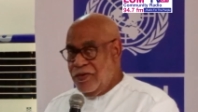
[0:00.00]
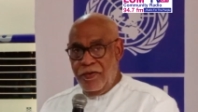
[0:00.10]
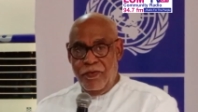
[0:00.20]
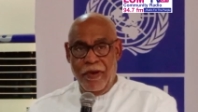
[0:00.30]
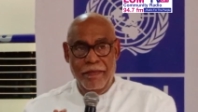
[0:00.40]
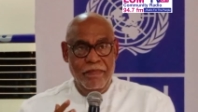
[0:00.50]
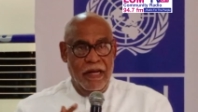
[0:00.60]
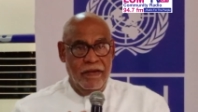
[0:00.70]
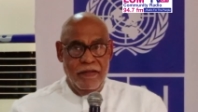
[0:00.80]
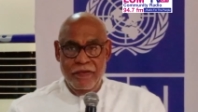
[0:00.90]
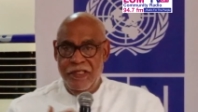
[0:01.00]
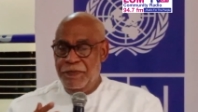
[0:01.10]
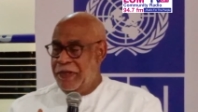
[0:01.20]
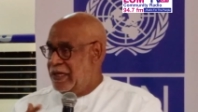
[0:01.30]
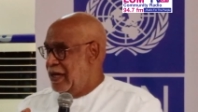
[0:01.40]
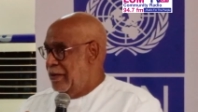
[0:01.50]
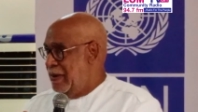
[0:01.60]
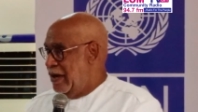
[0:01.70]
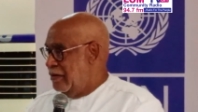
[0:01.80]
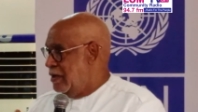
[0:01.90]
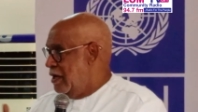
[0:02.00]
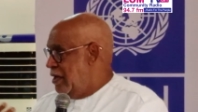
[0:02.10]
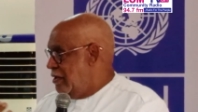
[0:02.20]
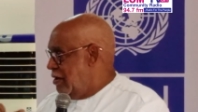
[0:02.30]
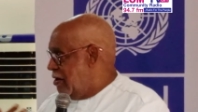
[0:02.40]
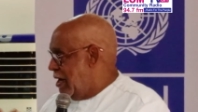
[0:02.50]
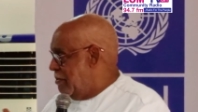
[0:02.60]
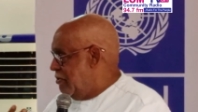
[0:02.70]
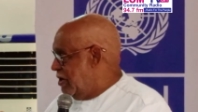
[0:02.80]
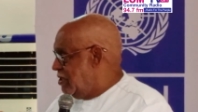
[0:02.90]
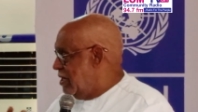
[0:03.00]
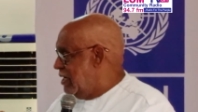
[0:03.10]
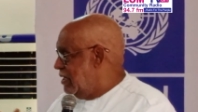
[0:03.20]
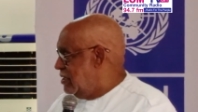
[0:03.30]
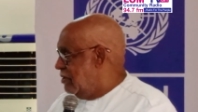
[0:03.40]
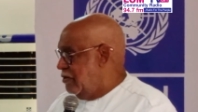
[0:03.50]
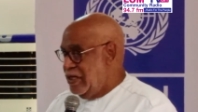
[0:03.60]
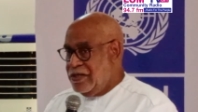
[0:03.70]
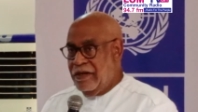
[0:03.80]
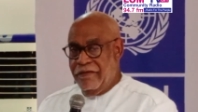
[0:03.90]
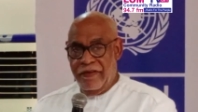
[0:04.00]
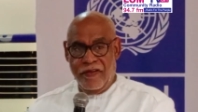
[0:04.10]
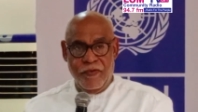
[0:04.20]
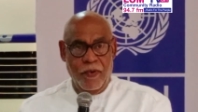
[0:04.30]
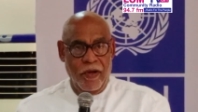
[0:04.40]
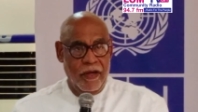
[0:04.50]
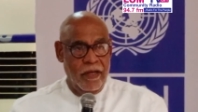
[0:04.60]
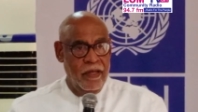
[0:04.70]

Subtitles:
who, when Melody was speaking about the collaboration and integration of this work,